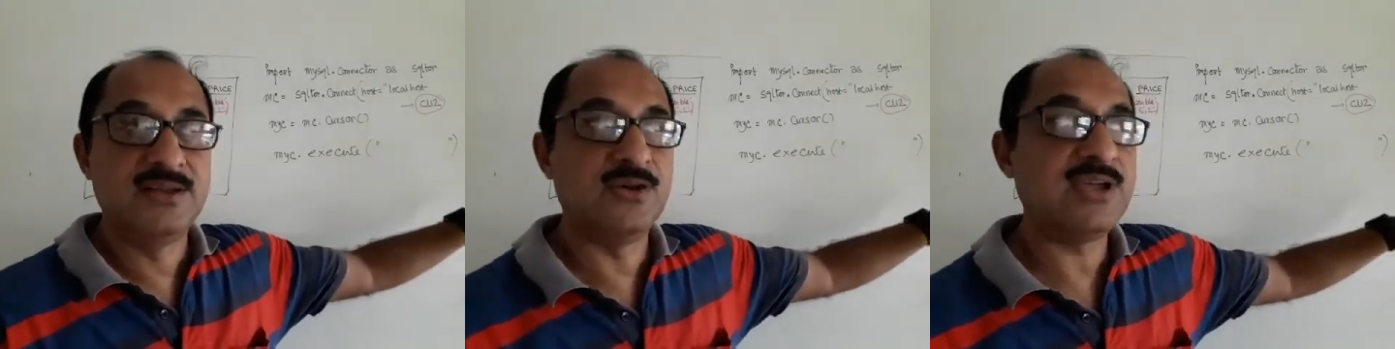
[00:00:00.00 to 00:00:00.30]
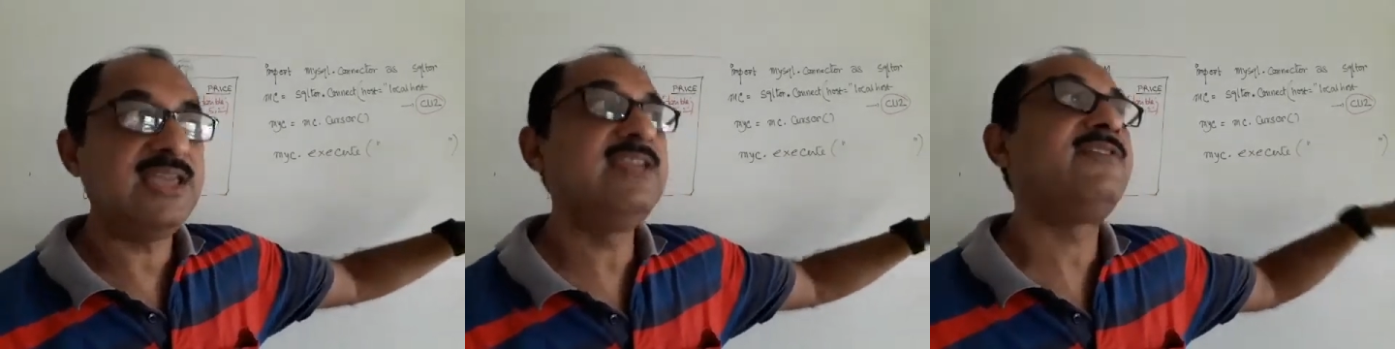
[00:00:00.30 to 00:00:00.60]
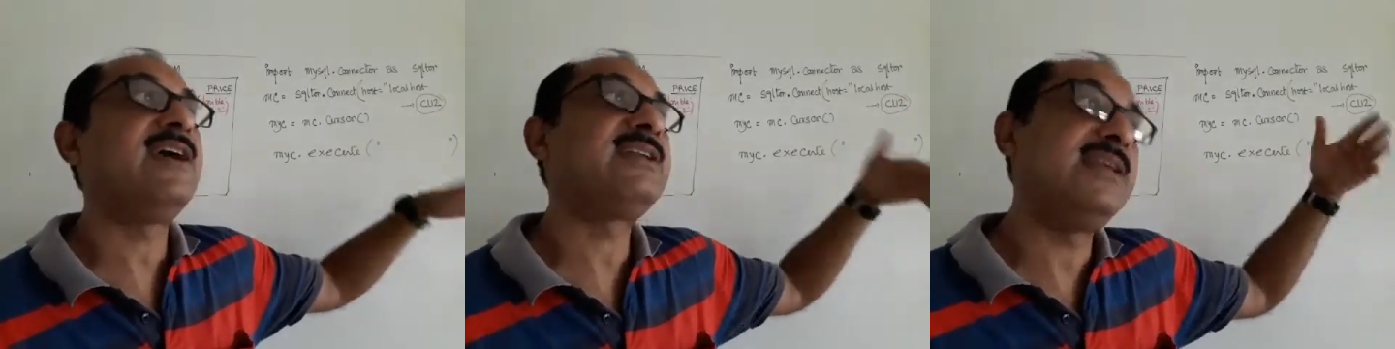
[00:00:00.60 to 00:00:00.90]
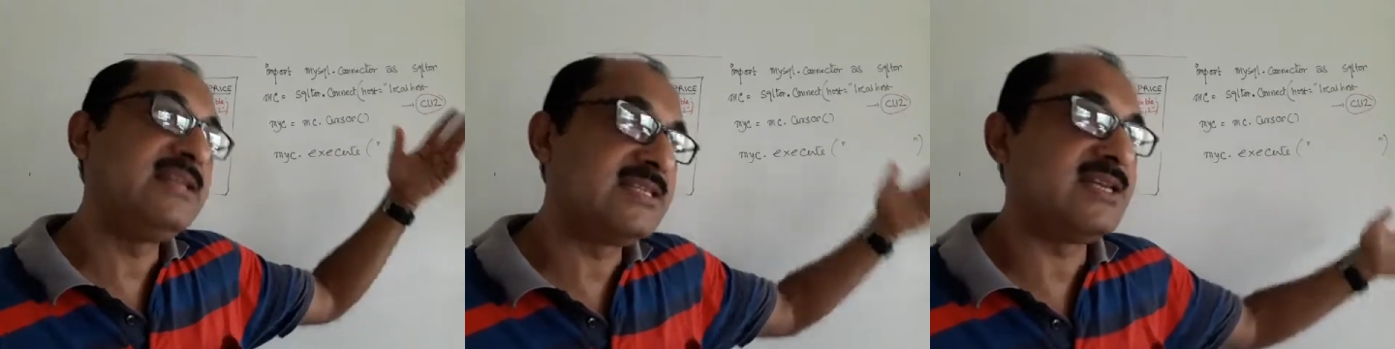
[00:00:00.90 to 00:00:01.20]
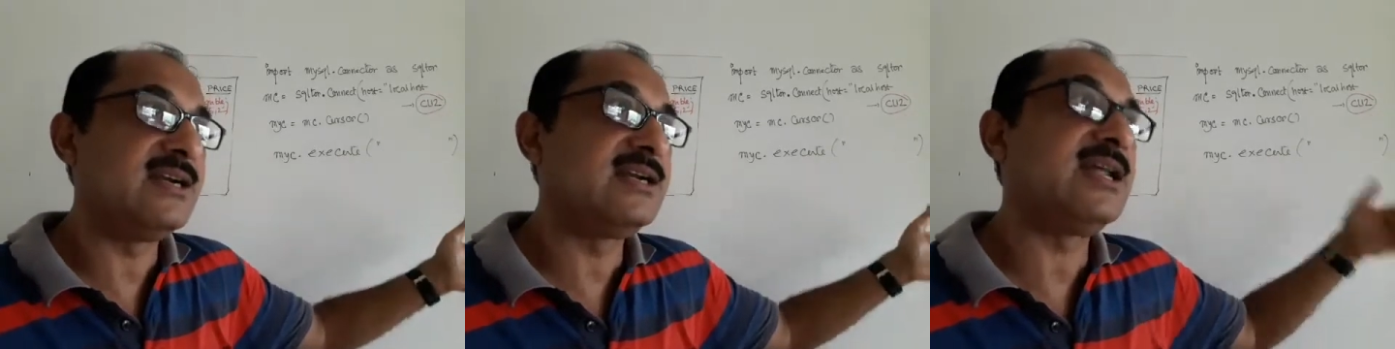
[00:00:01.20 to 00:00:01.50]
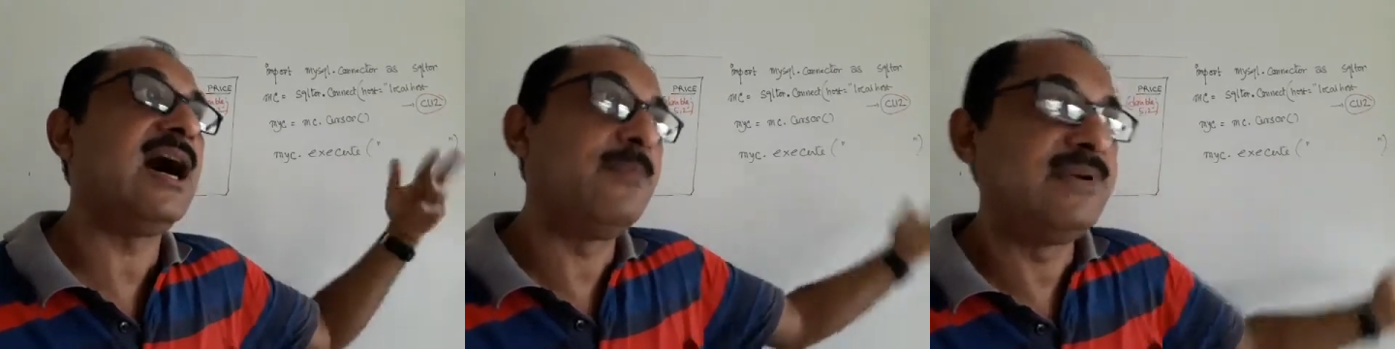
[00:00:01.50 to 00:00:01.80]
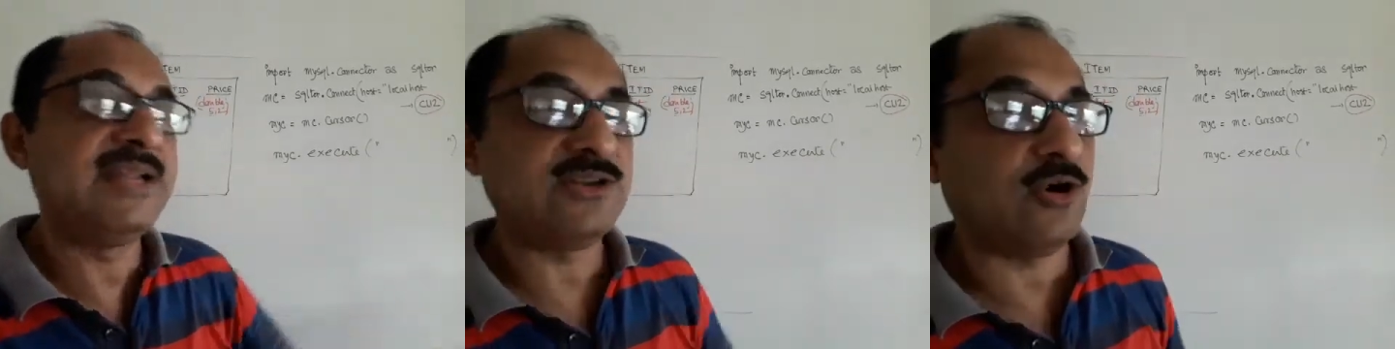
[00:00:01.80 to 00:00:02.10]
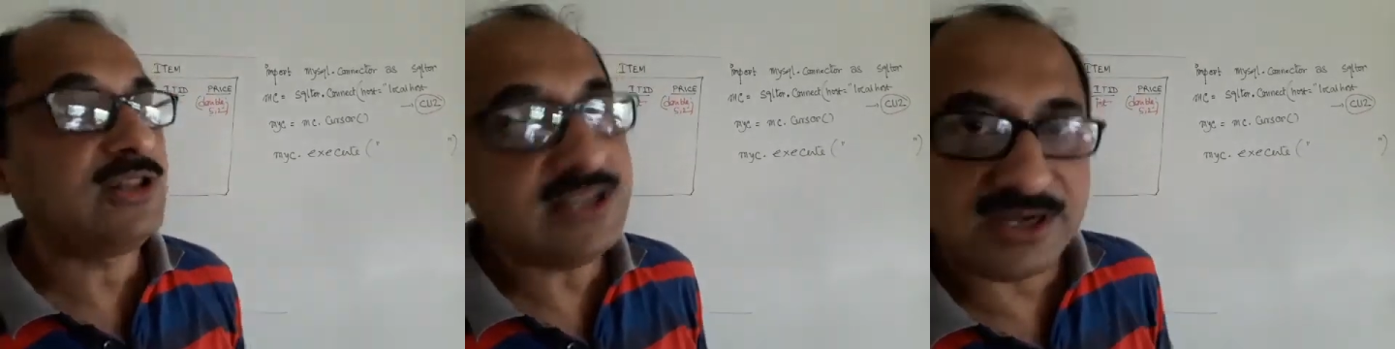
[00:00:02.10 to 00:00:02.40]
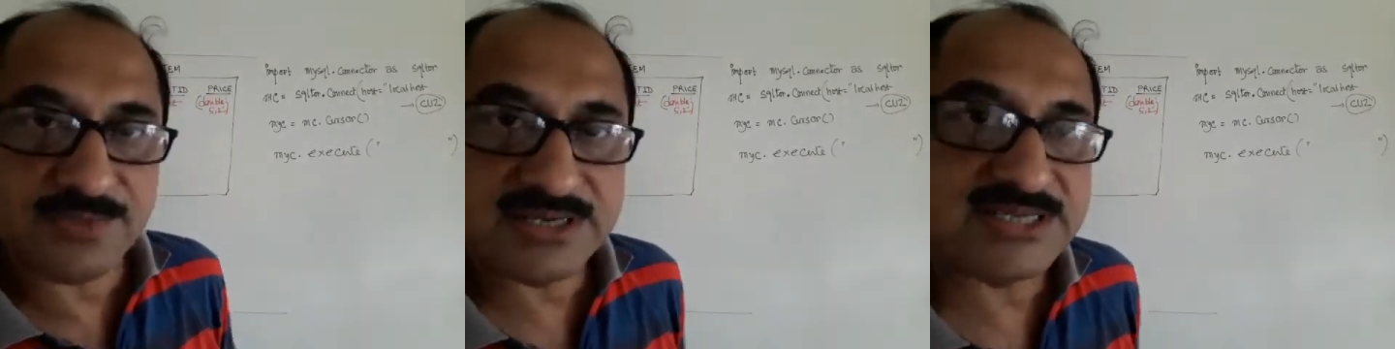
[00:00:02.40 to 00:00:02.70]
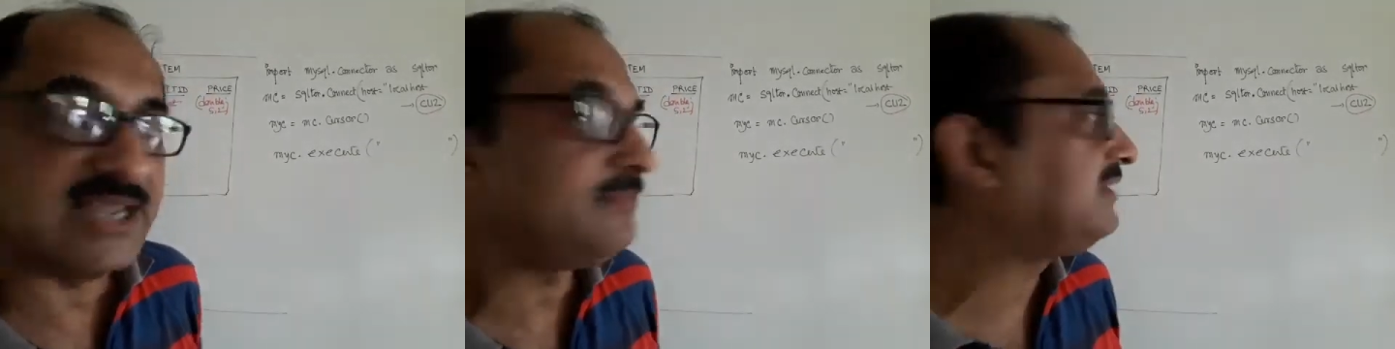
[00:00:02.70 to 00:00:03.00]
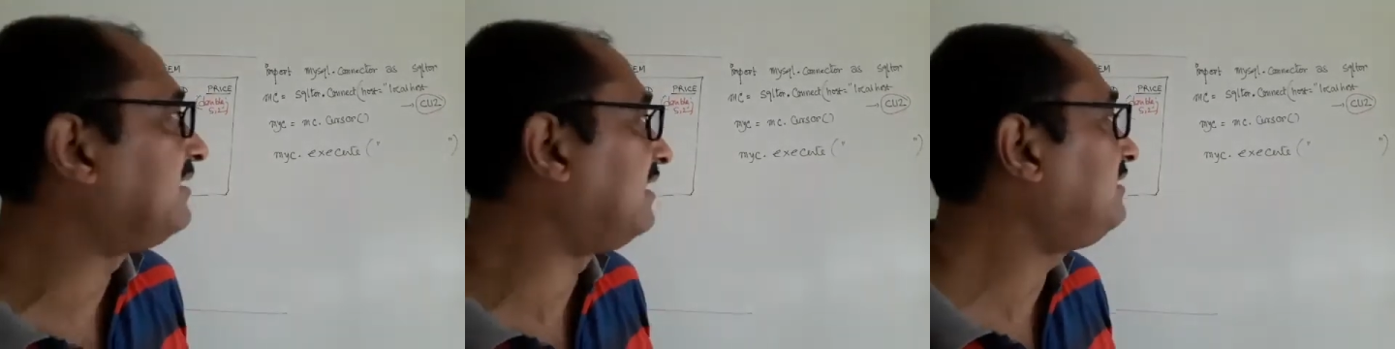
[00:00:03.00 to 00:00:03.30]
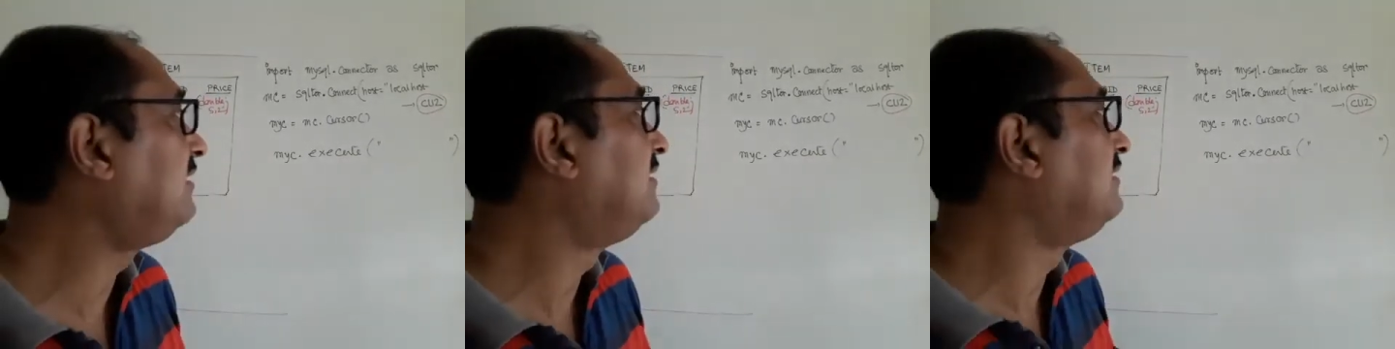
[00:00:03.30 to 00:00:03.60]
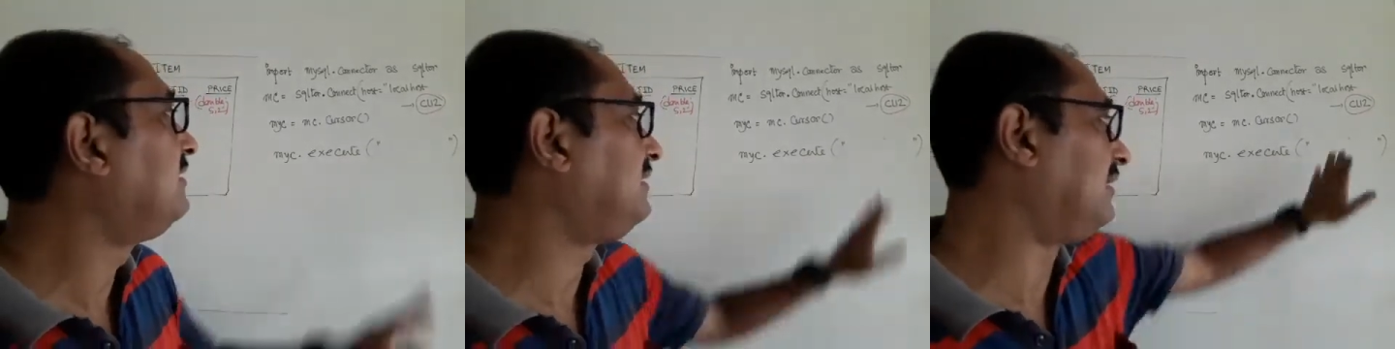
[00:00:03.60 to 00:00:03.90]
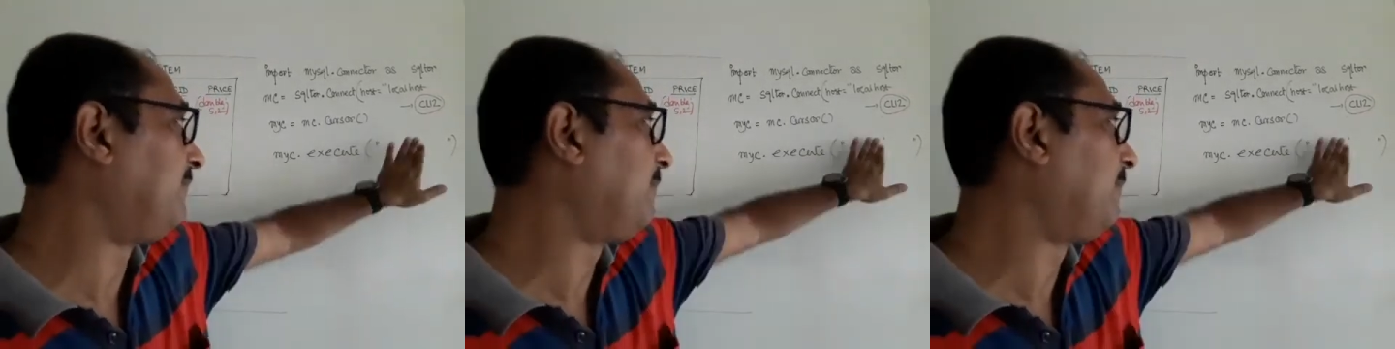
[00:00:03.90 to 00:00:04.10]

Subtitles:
Okay. In fact, insert, update, all the commands can be run here.